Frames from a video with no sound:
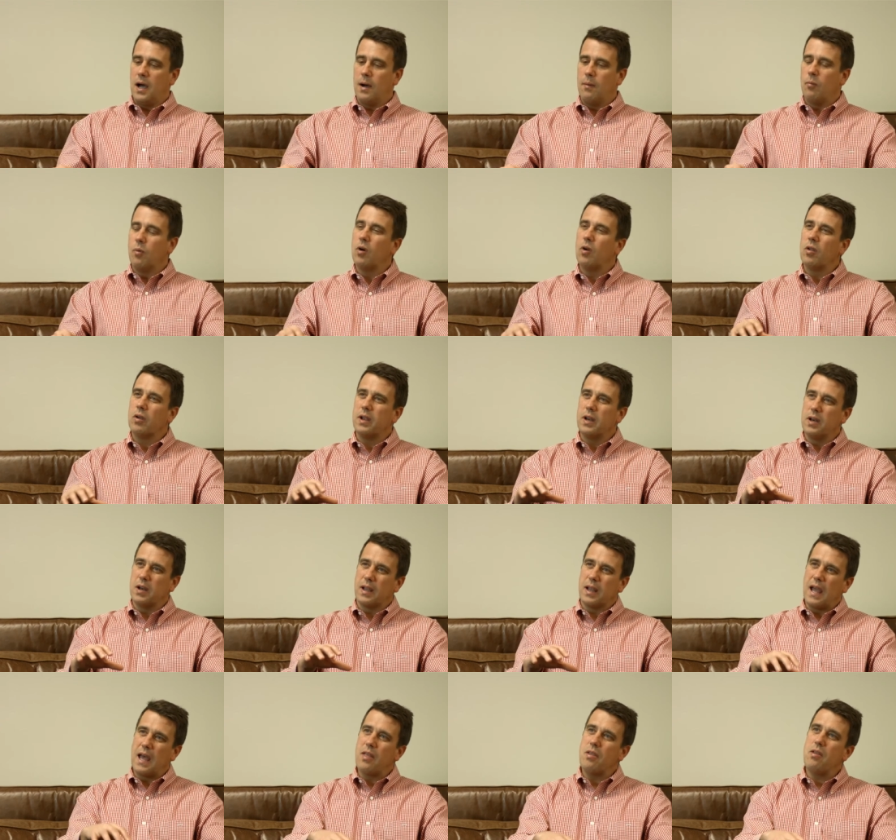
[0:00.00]
We're looking to
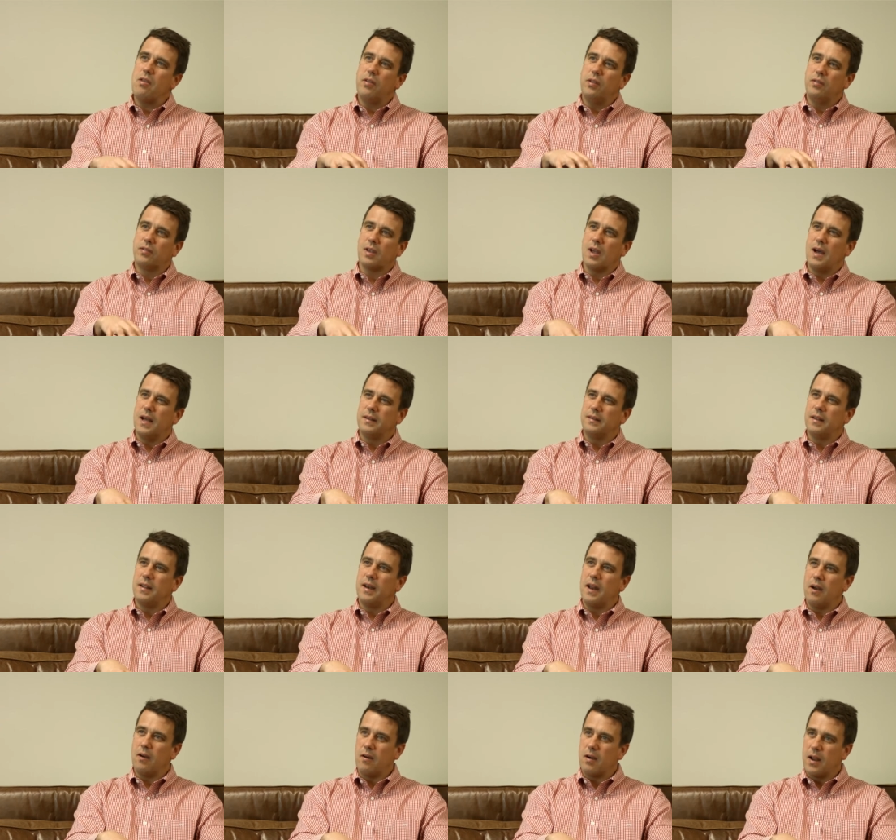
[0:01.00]
gather these
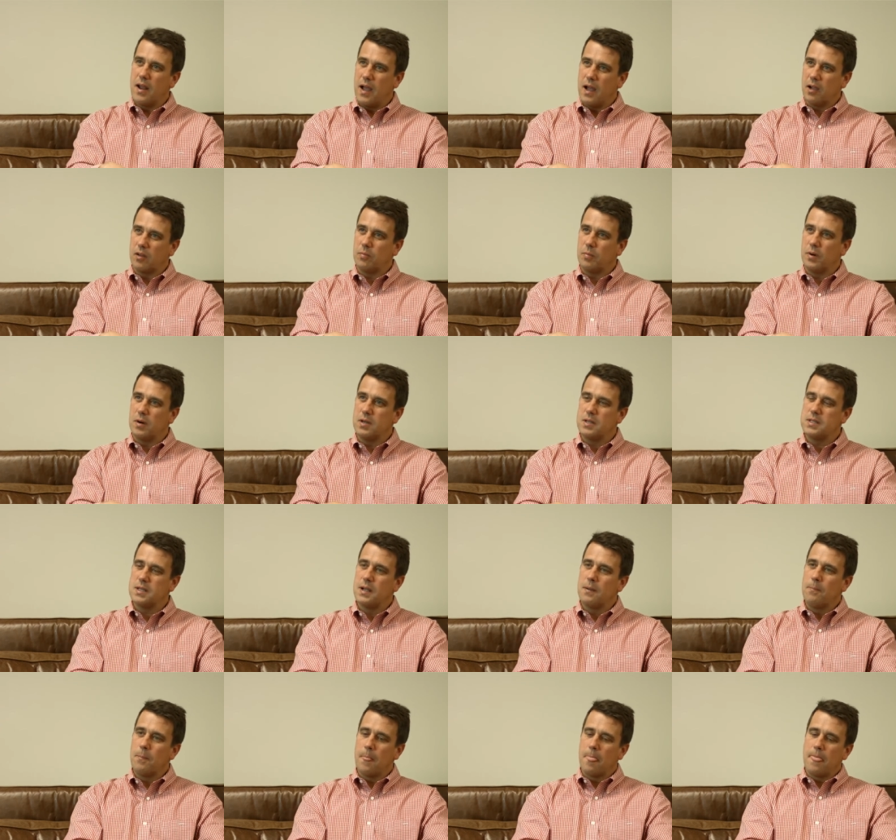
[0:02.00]
content area experts,
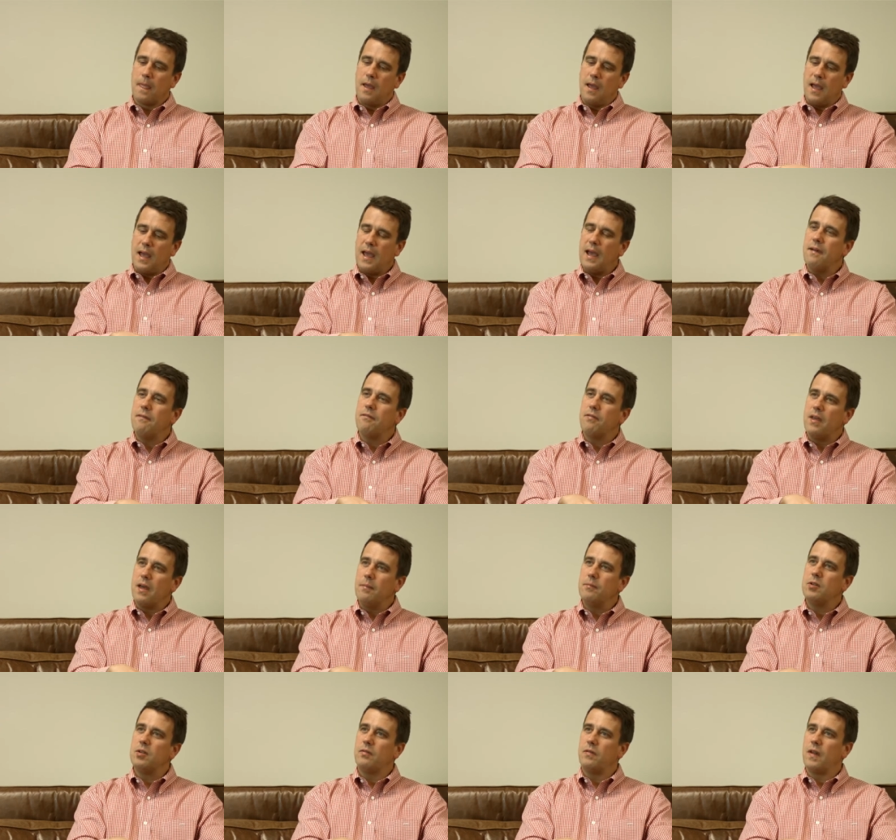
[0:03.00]
have
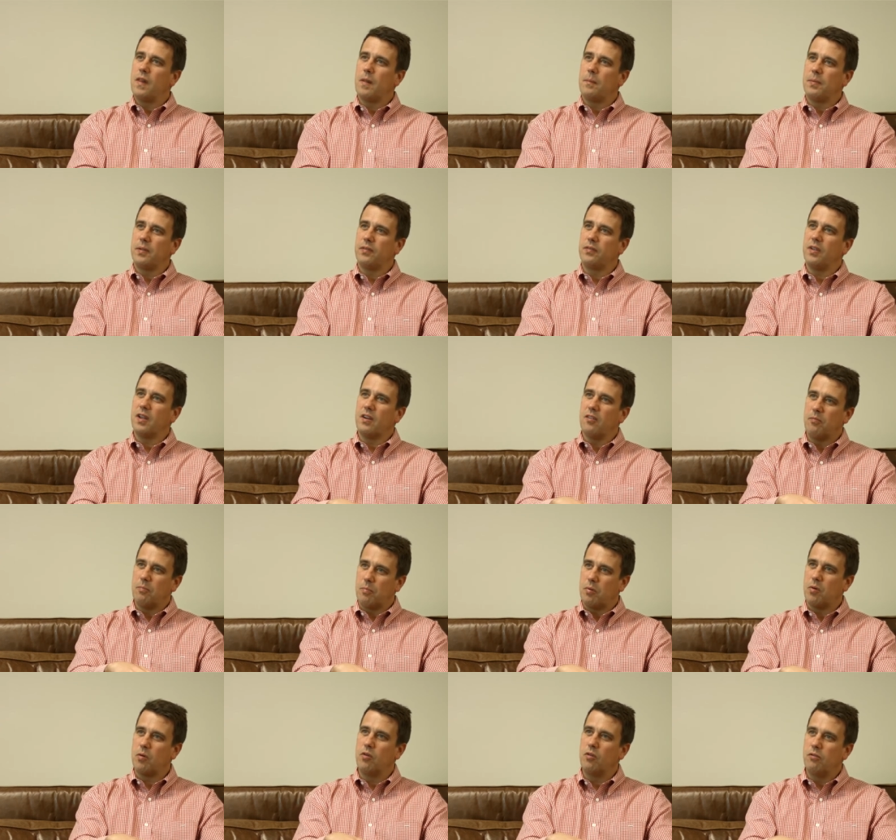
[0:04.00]
them develop a set of
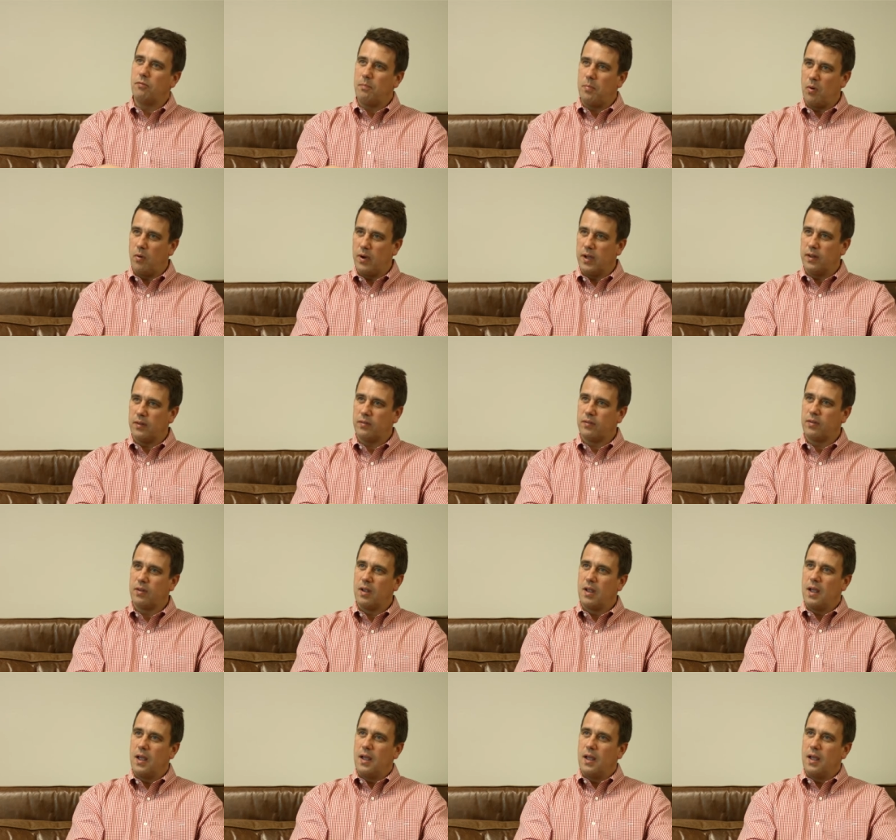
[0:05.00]
proof points.